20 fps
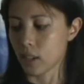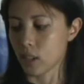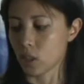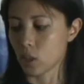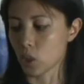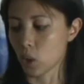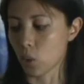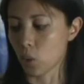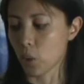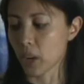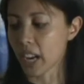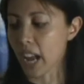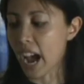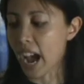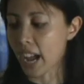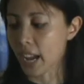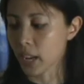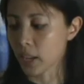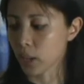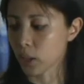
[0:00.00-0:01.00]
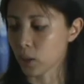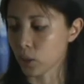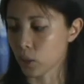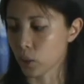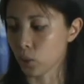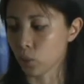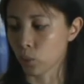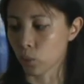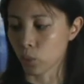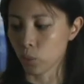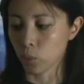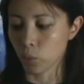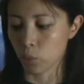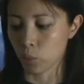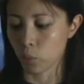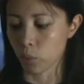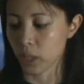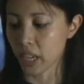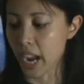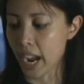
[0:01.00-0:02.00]
So what I
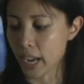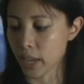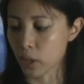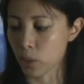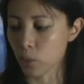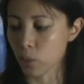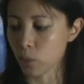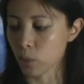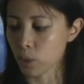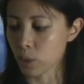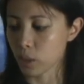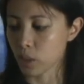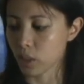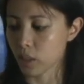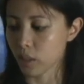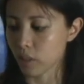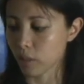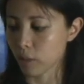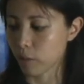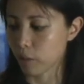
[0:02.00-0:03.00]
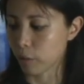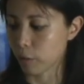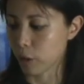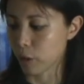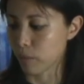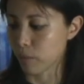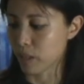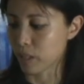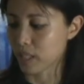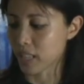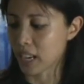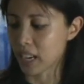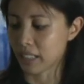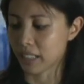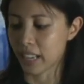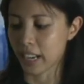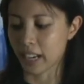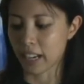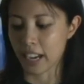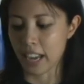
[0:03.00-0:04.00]
use from the
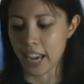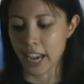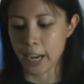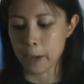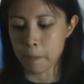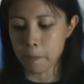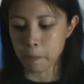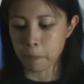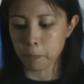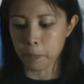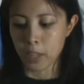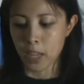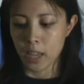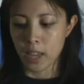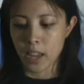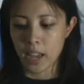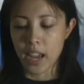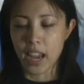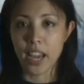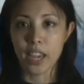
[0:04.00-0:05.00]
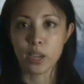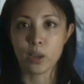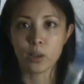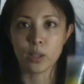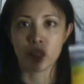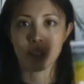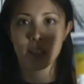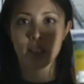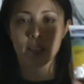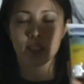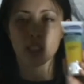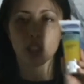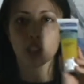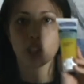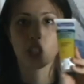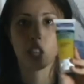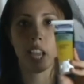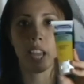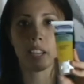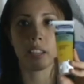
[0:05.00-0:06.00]
Celatech line, I use this
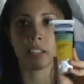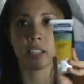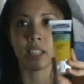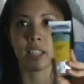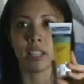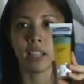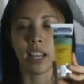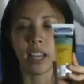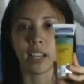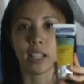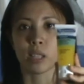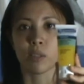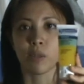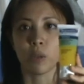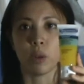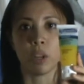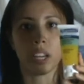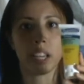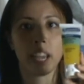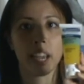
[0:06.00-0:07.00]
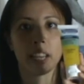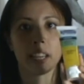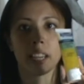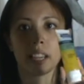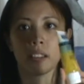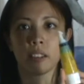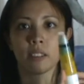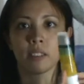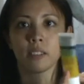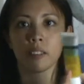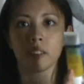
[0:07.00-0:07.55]
gentle exfoliating